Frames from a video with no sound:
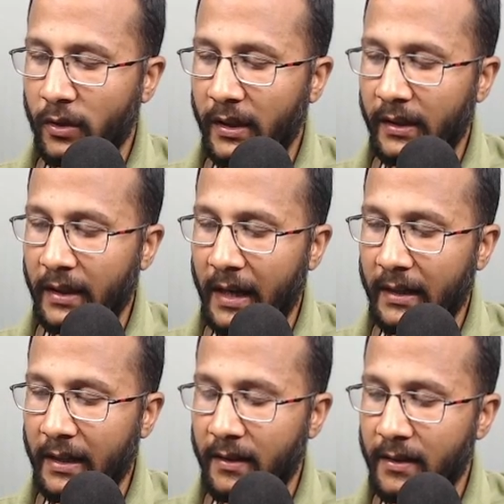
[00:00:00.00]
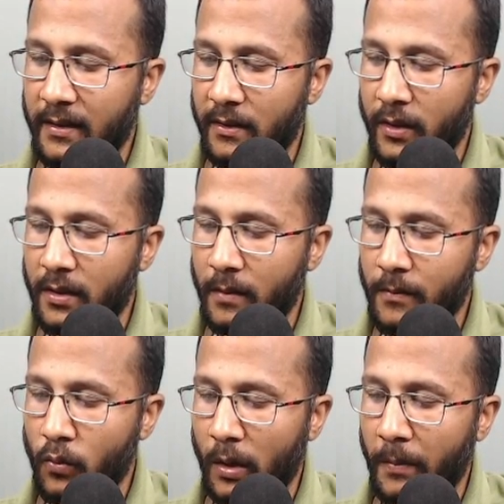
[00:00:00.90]
that I'll get these three
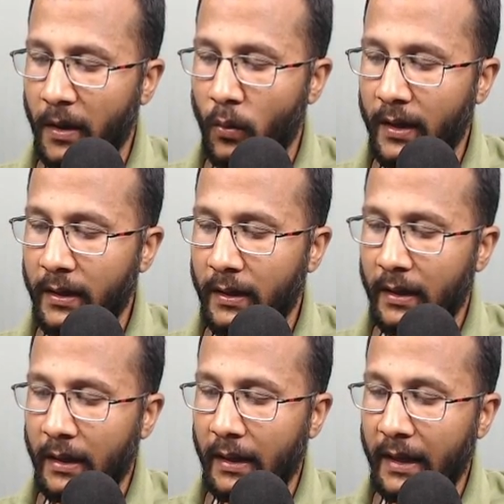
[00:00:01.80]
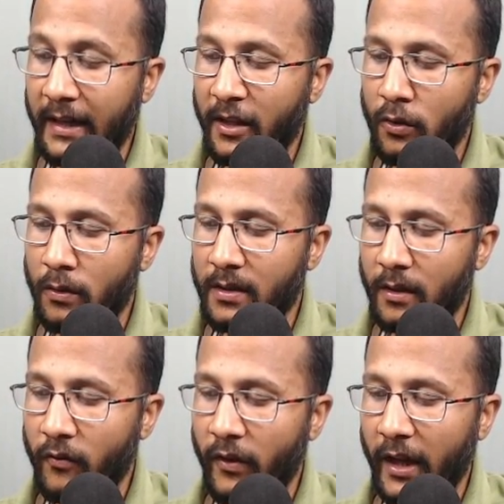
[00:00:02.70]
sums one by one. I'll add it to the
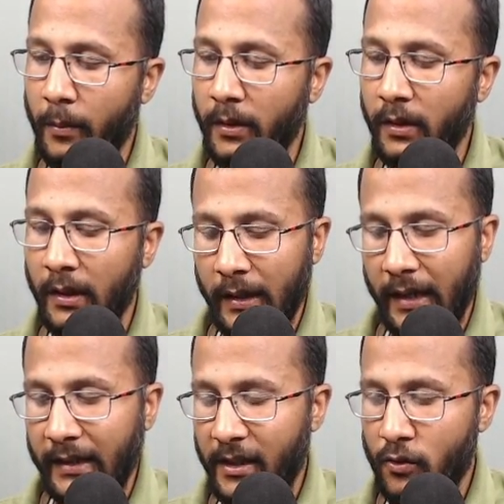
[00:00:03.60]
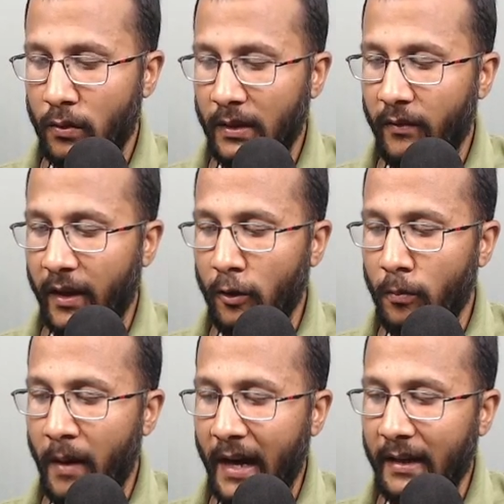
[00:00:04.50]
sum variable and then store that value
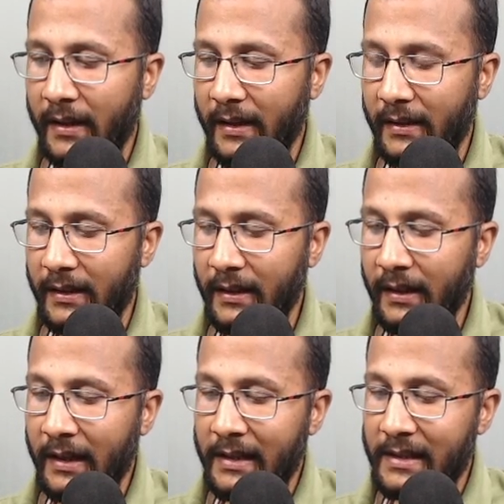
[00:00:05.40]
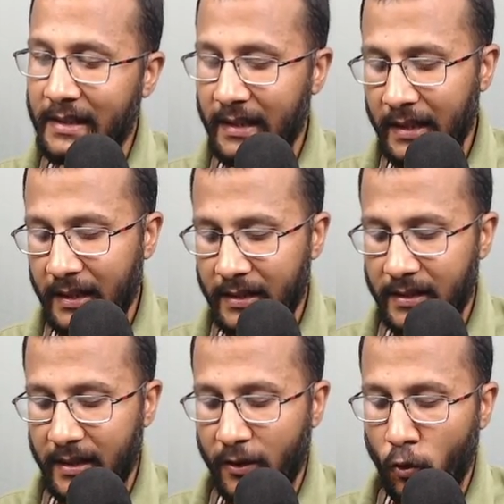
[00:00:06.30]
back in the
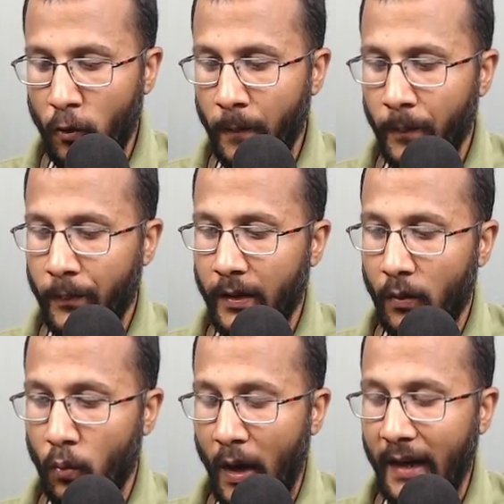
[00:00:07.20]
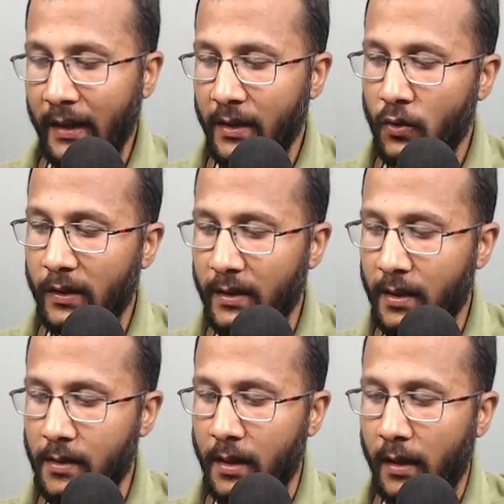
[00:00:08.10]
C0, 1. So this
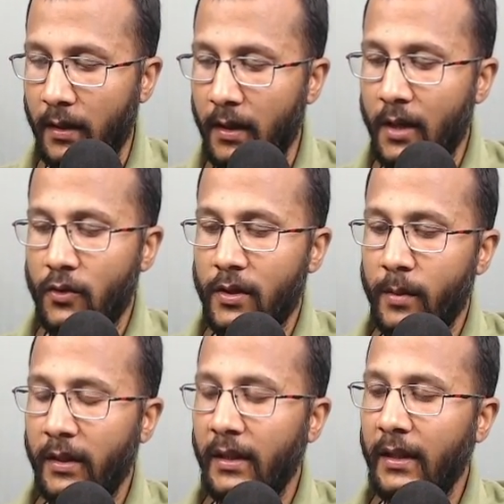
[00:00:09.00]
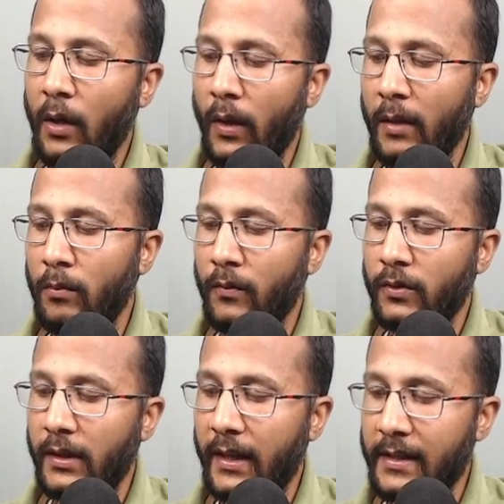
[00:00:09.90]
is done. So similarly, now I'll move
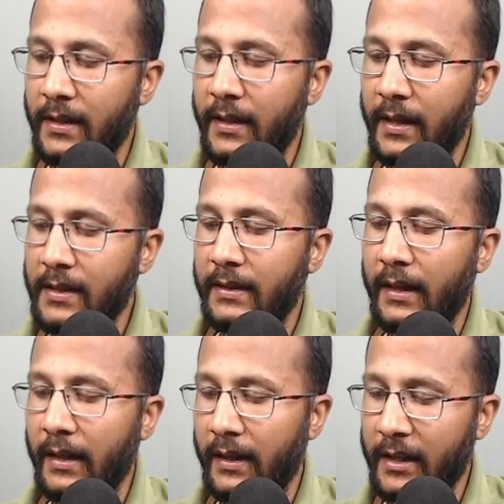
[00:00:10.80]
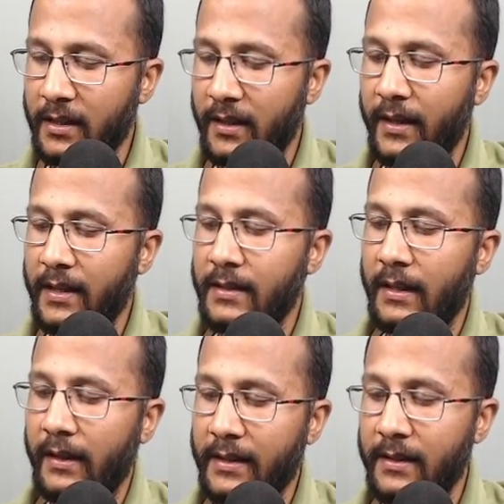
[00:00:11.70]
to the next index, then next index
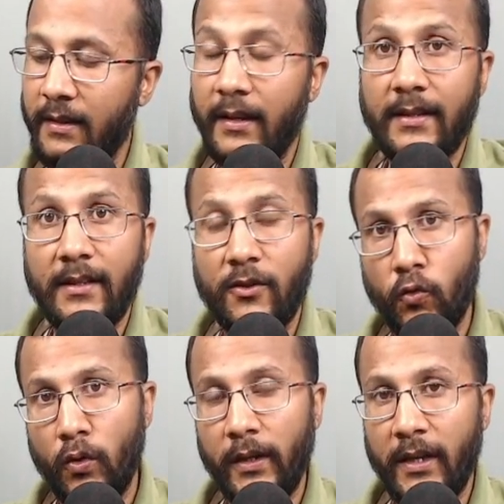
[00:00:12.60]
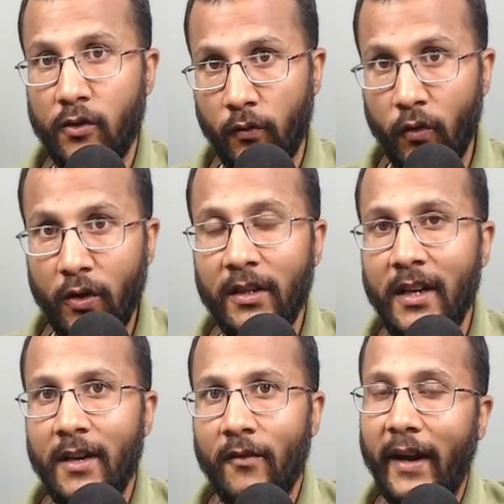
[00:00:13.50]
and next index, and so on and so forth.
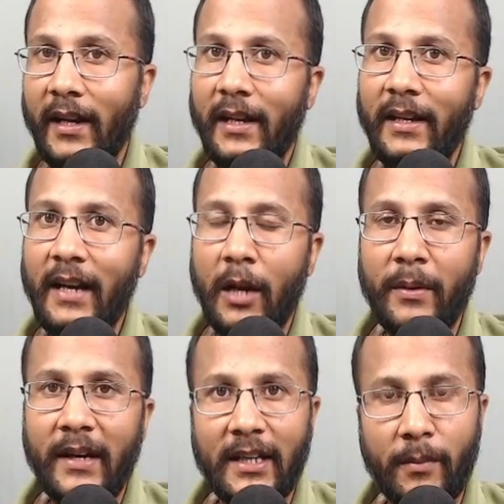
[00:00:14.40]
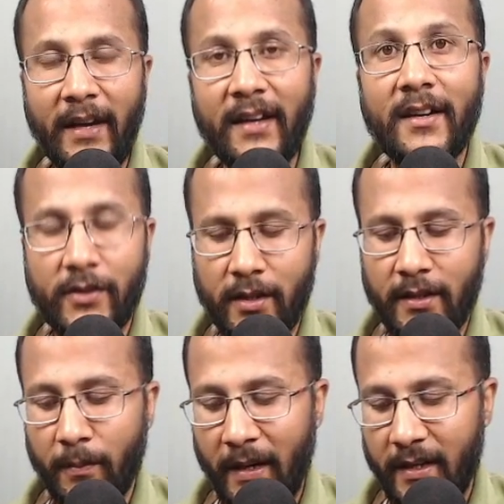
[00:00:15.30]
Finally, I'll be getting my
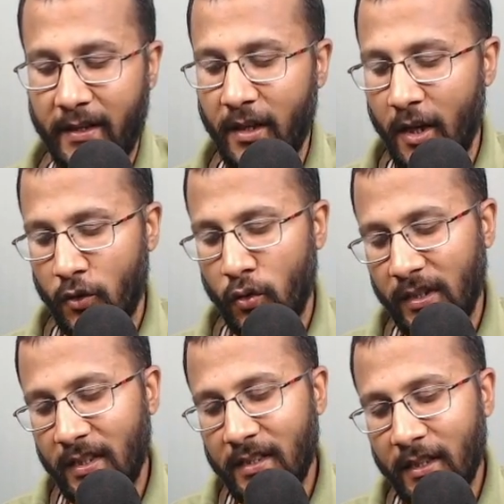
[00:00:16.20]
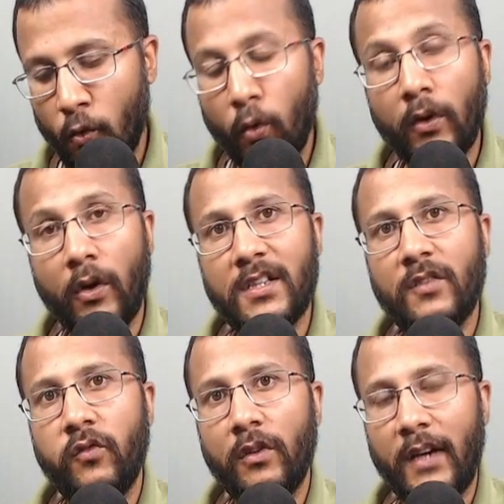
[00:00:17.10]
resultant matrix. So this is the core
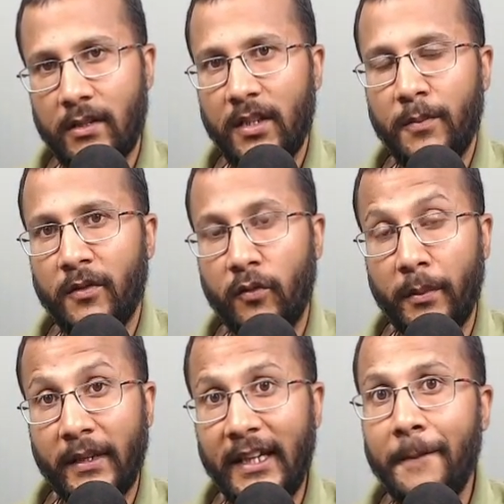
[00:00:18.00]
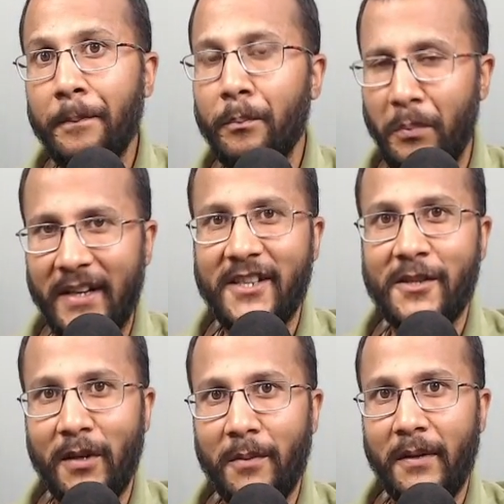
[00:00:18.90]
logic for actually performing the
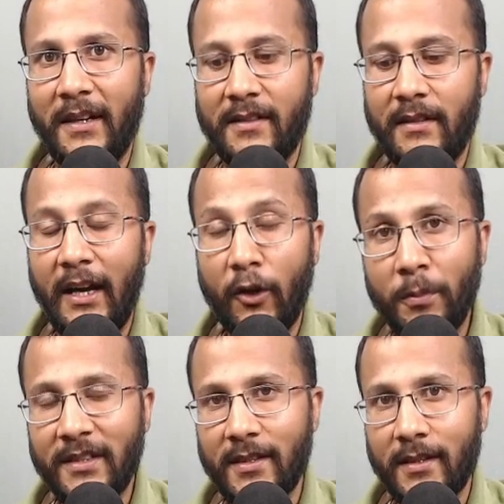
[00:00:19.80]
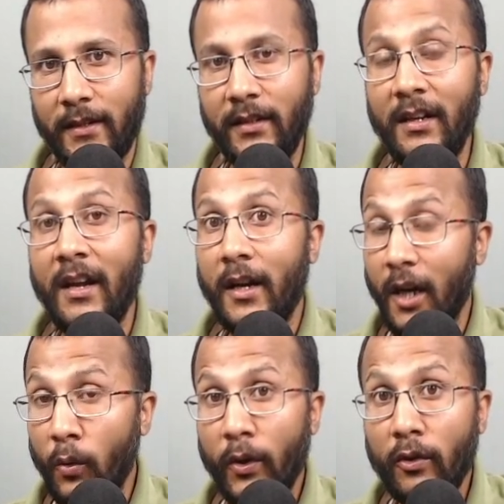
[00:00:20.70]
matrix multiplication. I hope this is clear.
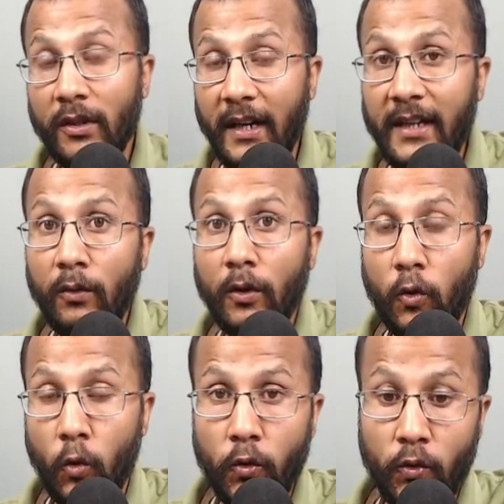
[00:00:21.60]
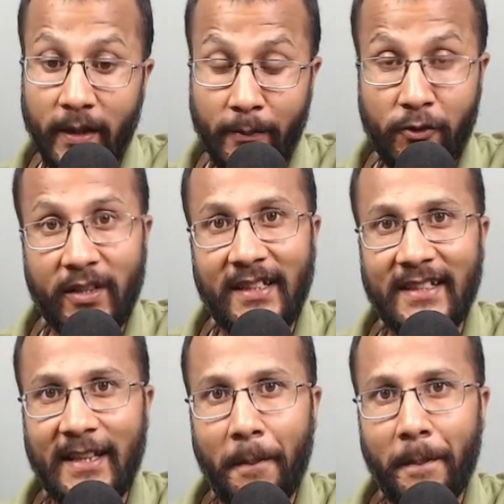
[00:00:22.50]
Now we're going to write down a code to demonstrate the same.